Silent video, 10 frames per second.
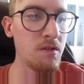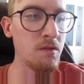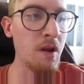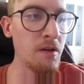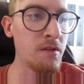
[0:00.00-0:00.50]

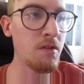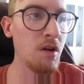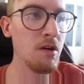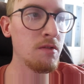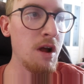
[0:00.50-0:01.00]

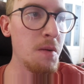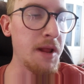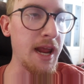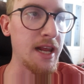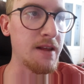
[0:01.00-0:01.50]
trail
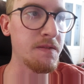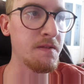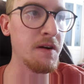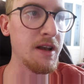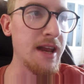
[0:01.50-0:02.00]
plans
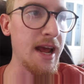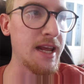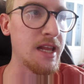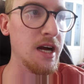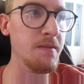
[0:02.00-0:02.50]
truck
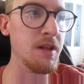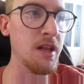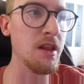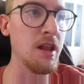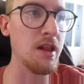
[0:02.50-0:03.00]
next um,
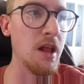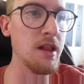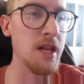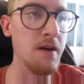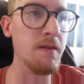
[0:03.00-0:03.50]

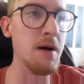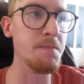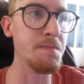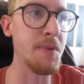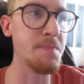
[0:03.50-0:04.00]
little,
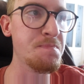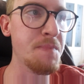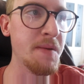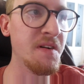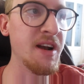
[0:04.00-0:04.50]
while be,
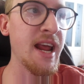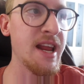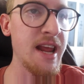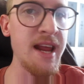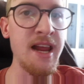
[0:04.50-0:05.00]
before the
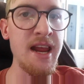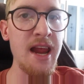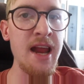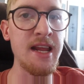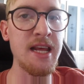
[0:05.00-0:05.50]
end,
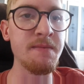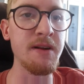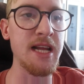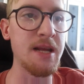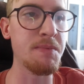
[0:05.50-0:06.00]
end, of summer
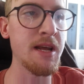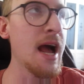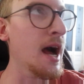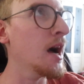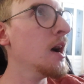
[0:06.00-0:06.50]
release. But
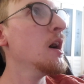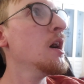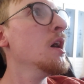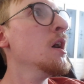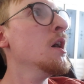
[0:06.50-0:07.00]
yeah,
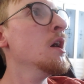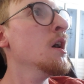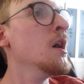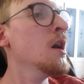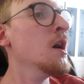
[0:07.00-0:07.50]

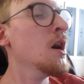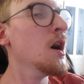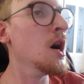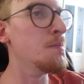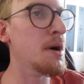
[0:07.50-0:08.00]

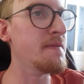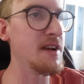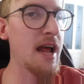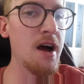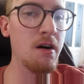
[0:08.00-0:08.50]
uh, but for
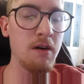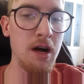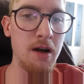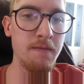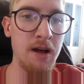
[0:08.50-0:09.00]
now,
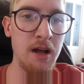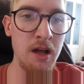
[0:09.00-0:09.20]
um,